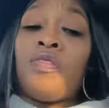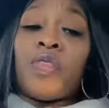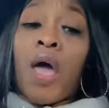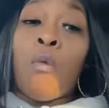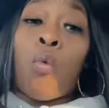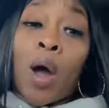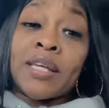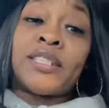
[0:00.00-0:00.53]

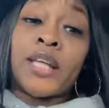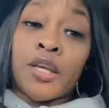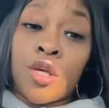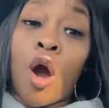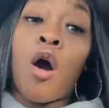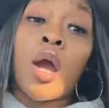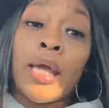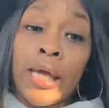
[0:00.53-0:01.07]
They're wasting
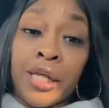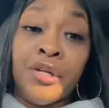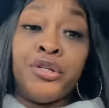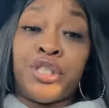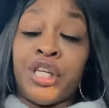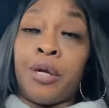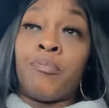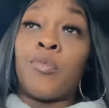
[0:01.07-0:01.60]
your
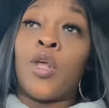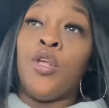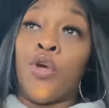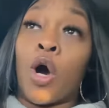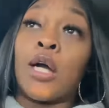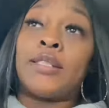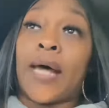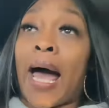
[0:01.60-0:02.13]
energy,
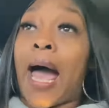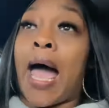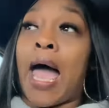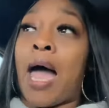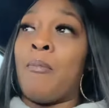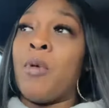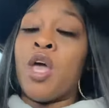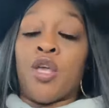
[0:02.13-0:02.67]
your
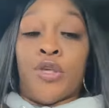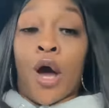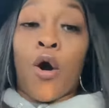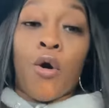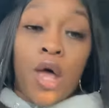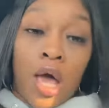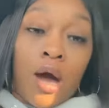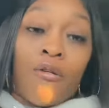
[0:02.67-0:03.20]
time, your
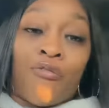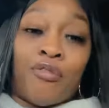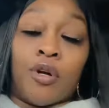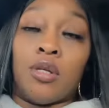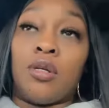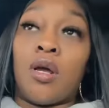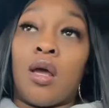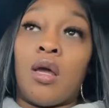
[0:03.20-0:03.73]

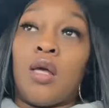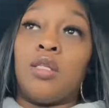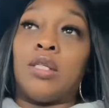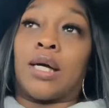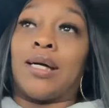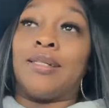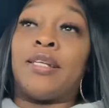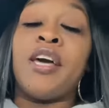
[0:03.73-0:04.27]
effort to
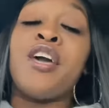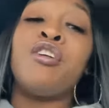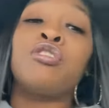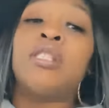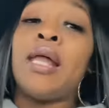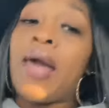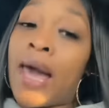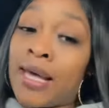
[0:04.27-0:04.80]

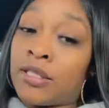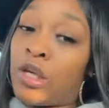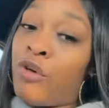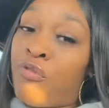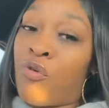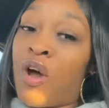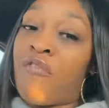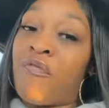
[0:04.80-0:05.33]
continuously ask you
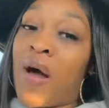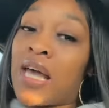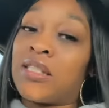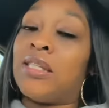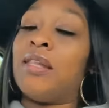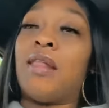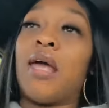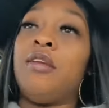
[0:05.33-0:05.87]
for advice
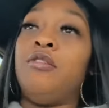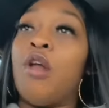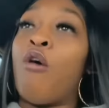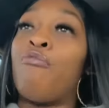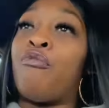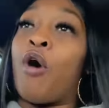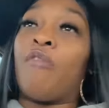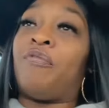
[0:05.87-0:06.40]
that they know
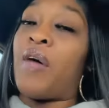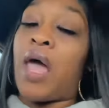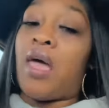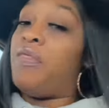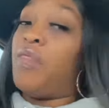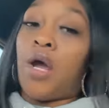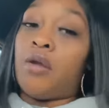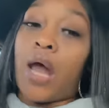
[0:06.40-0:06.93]
for a
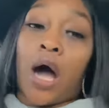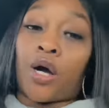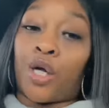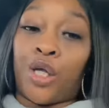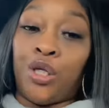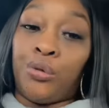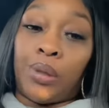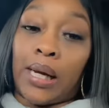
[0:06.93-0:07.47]
fact they're not going
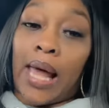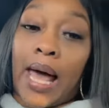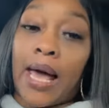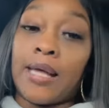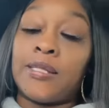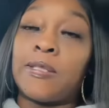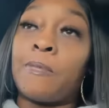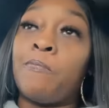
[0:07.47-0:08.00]
to
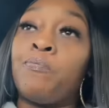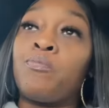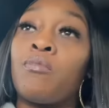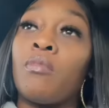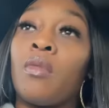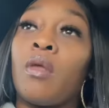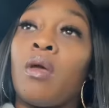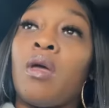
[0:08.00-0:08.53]
utilize.
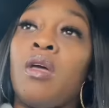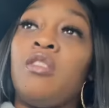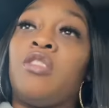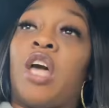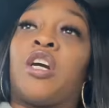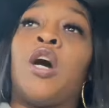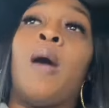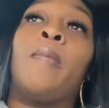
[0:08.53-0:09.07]

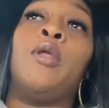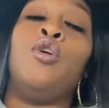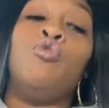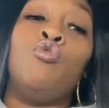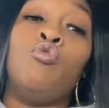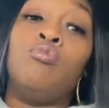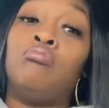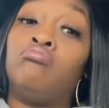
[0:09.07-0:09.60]
They come to
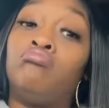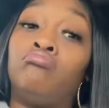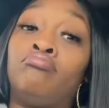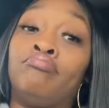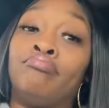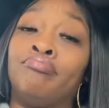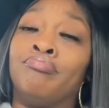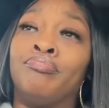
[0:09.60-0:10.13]
you,
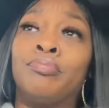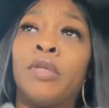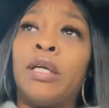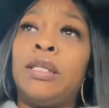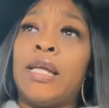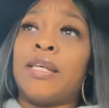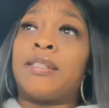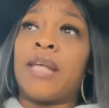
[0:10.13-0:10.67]

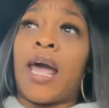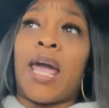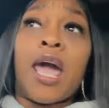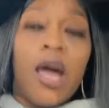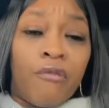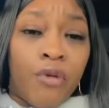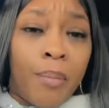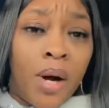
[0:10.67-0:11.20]
let's say
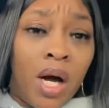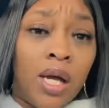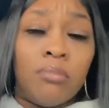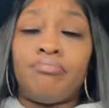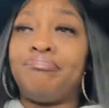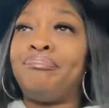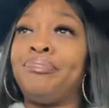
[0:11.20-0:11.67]
every month.